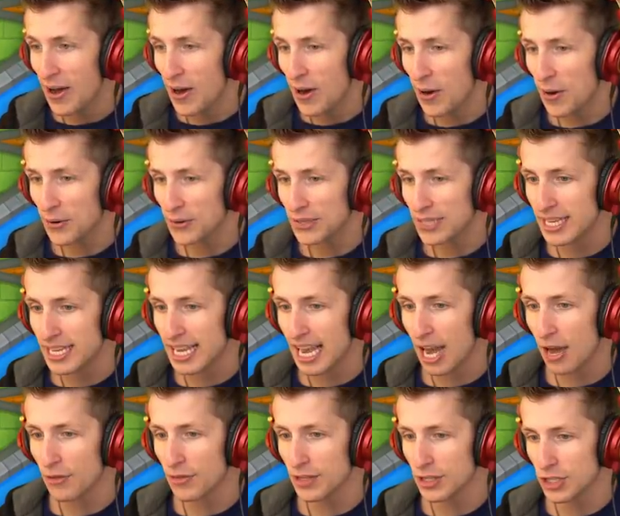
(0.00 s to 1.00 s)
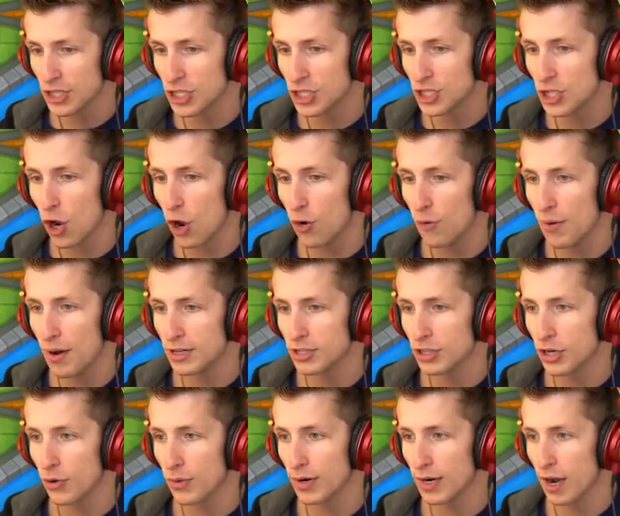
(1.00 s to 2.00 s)
Holy cow. There's so much
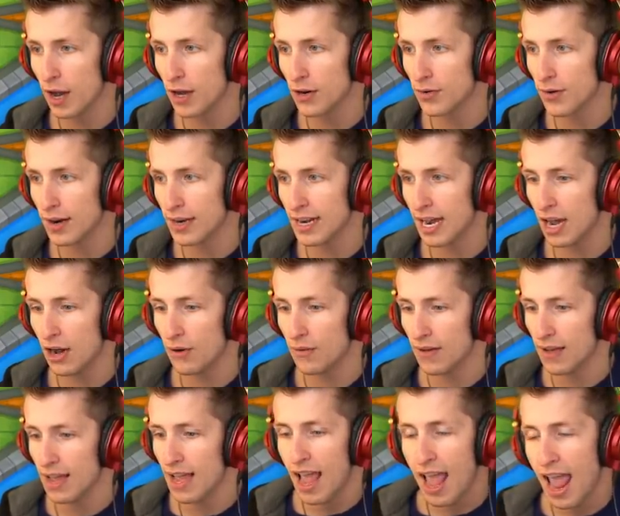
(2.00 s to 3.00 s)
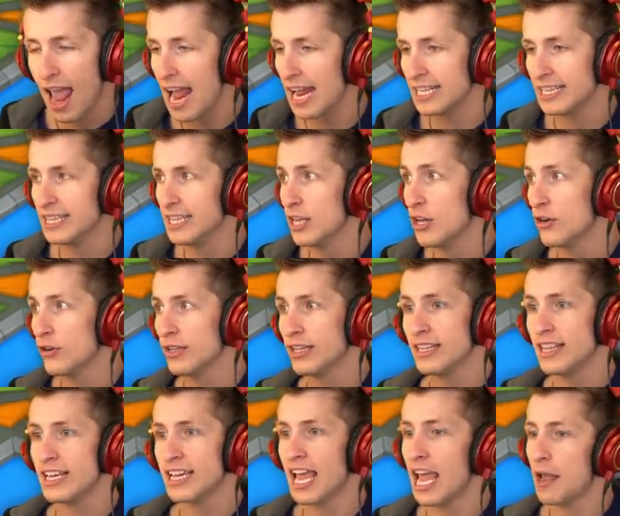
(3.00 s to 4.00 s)
going on right now. It literally,
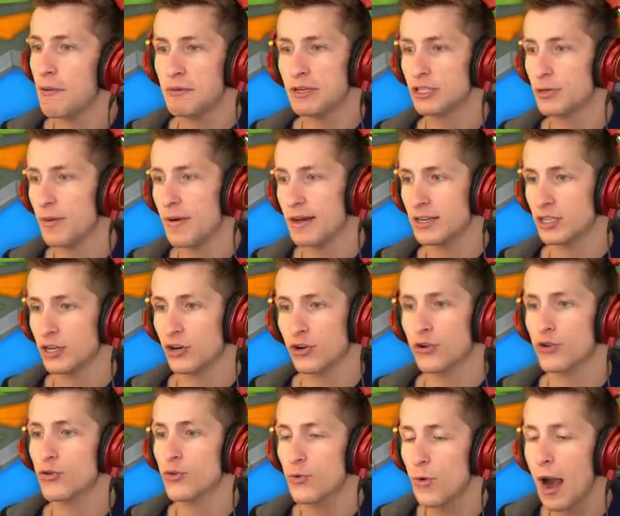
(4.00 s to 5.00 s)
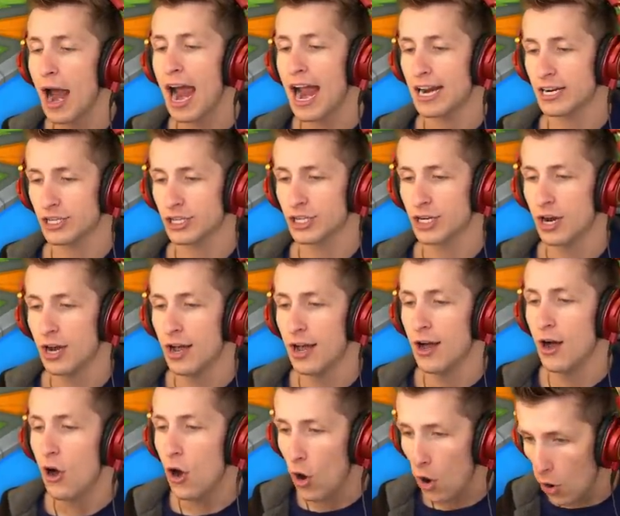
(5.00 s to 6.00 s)
the game is about to crash
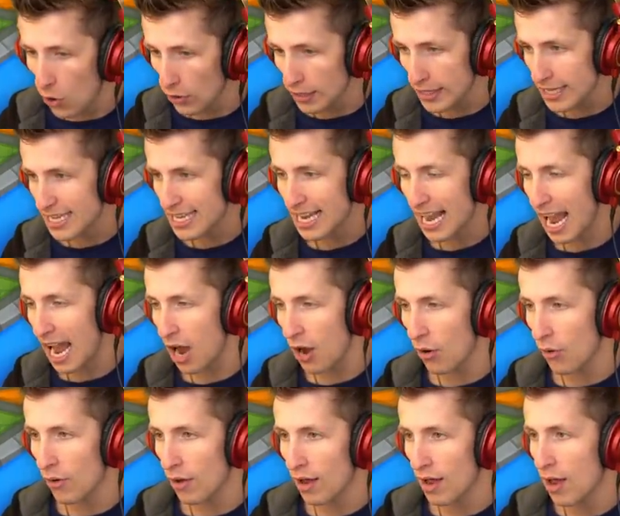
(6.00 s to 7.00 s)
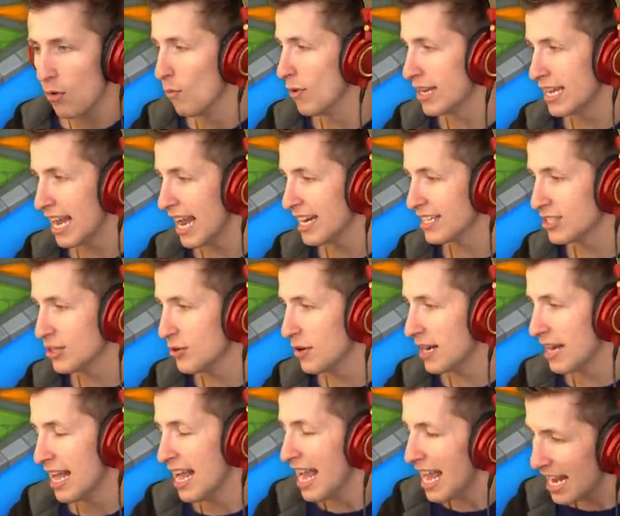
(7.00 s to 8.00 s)
Holy cow. We can't do
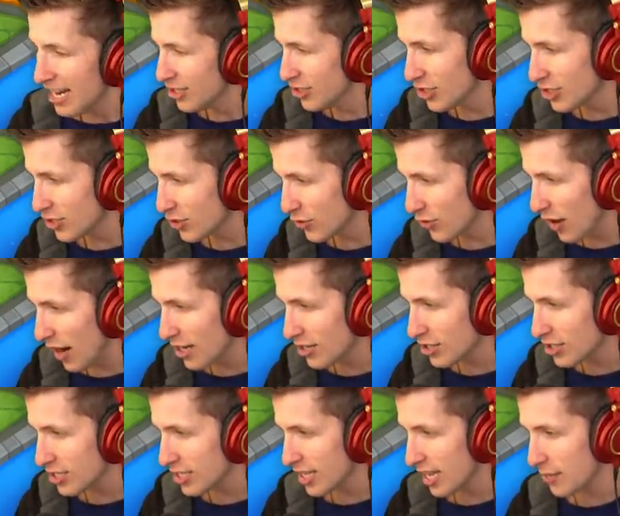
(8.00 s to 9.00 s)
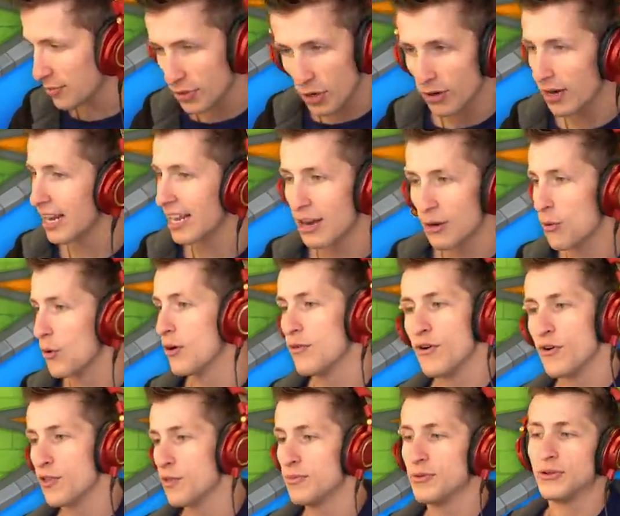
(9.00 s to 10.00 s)
it. It just crashes the game. Okay, get rid of
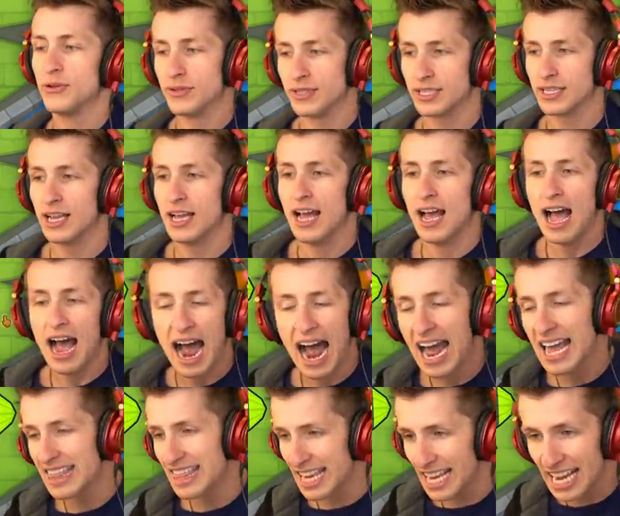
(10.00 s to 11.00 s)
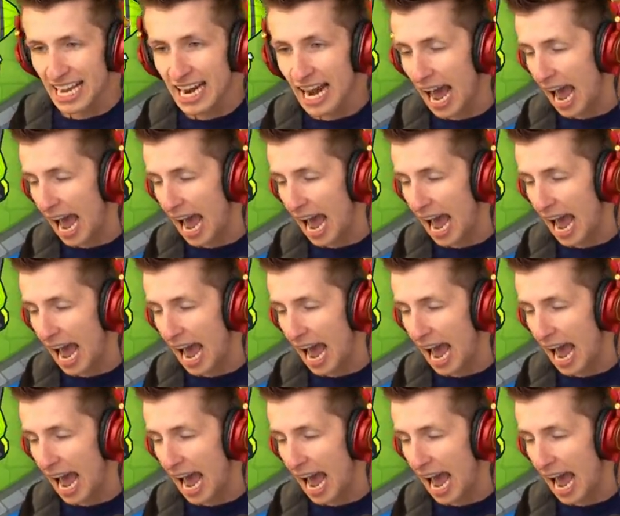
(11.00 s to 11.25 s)
all the balloons. I think it